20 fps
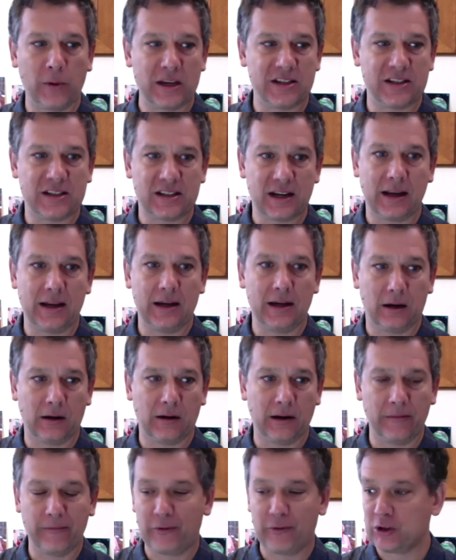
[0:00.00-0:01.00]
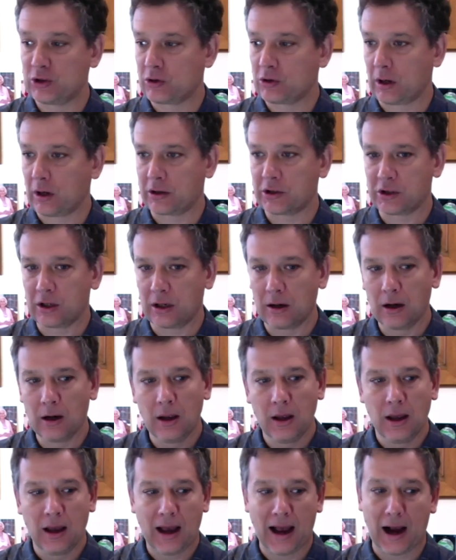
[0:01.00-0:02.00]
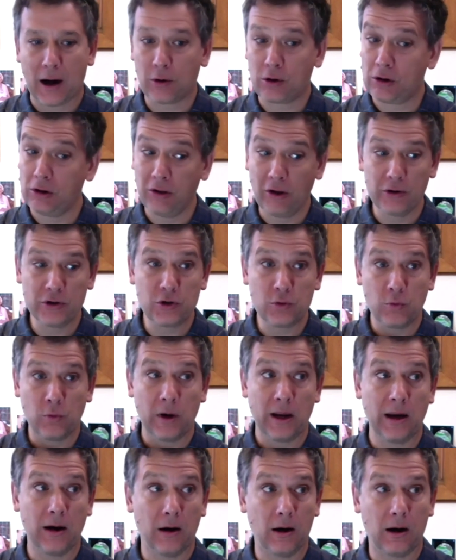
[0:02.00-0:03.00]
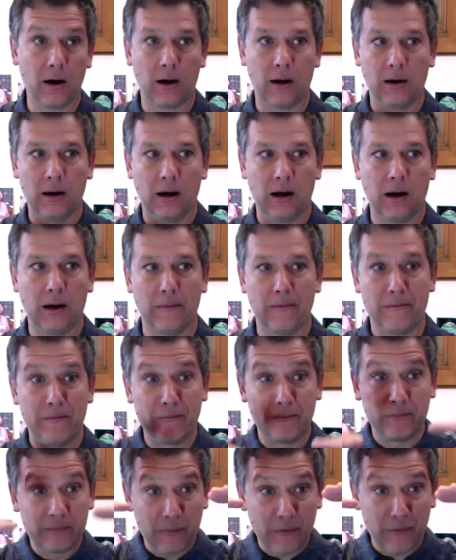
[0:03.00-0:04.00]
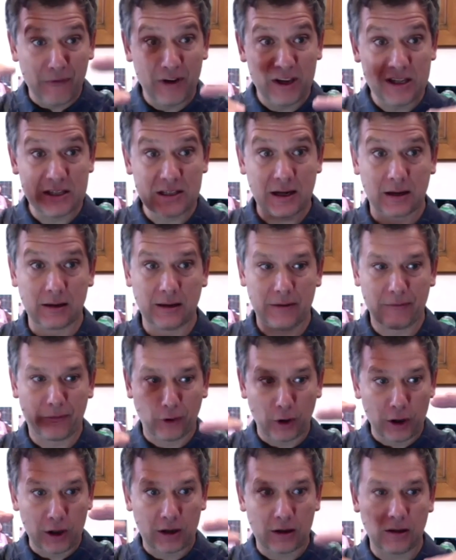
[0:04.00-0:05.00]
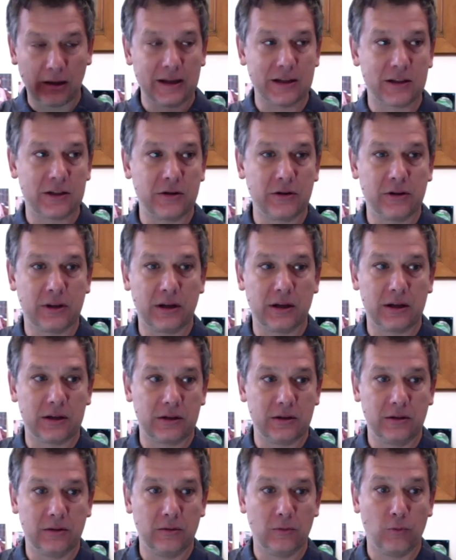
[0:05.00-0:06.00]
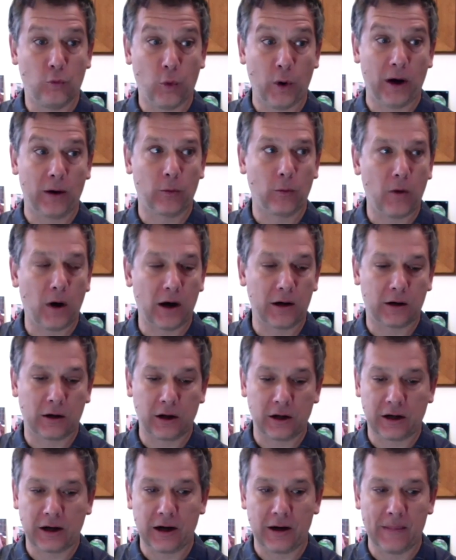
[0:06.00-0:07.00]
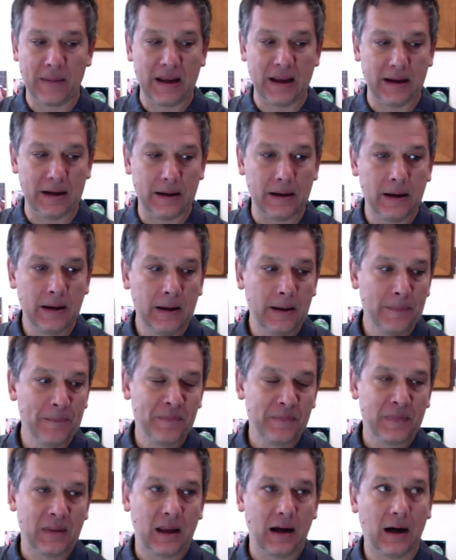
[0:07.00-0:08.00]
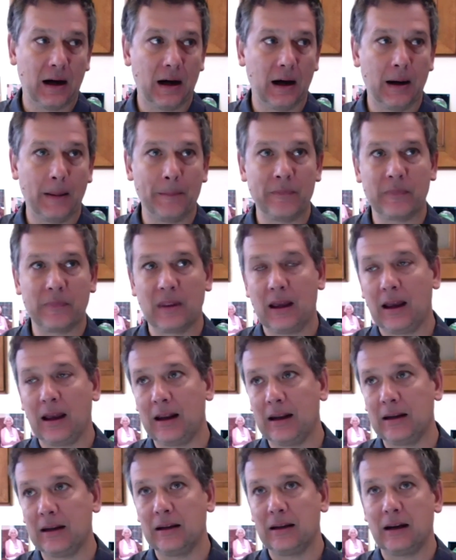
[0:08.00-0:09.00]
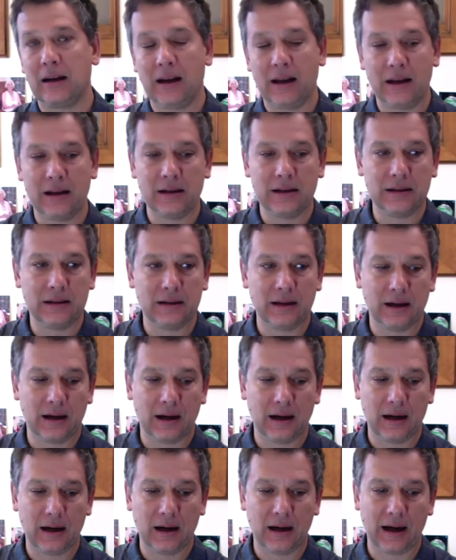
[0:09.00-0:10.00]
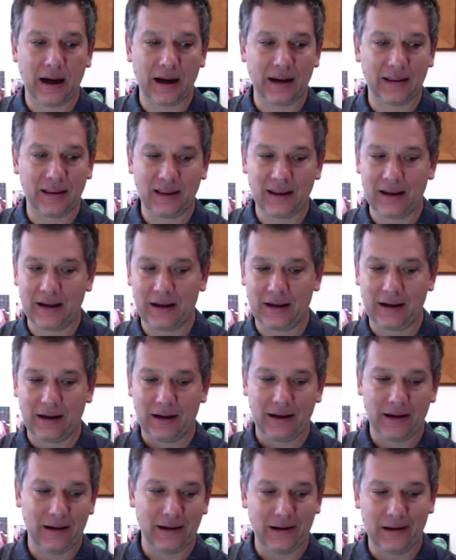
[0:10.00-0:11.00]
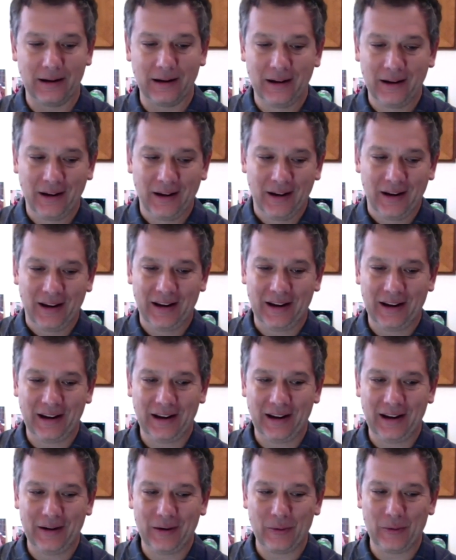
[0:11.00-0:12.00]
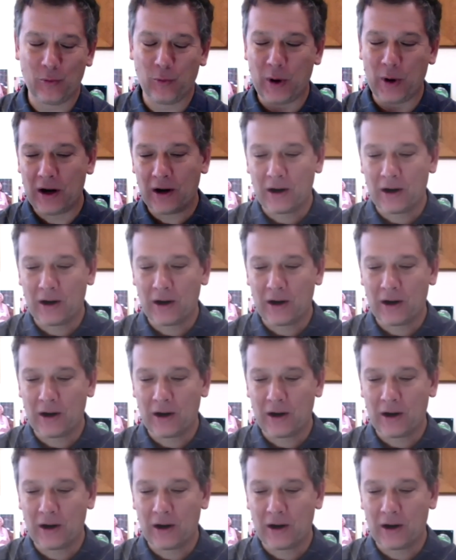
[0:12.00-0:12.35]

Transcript: of where we site our infrastructure, mm-hmm. how close we are um, physically, vertically to the to where water could come in. Um, and and uh, I think uh, It, it,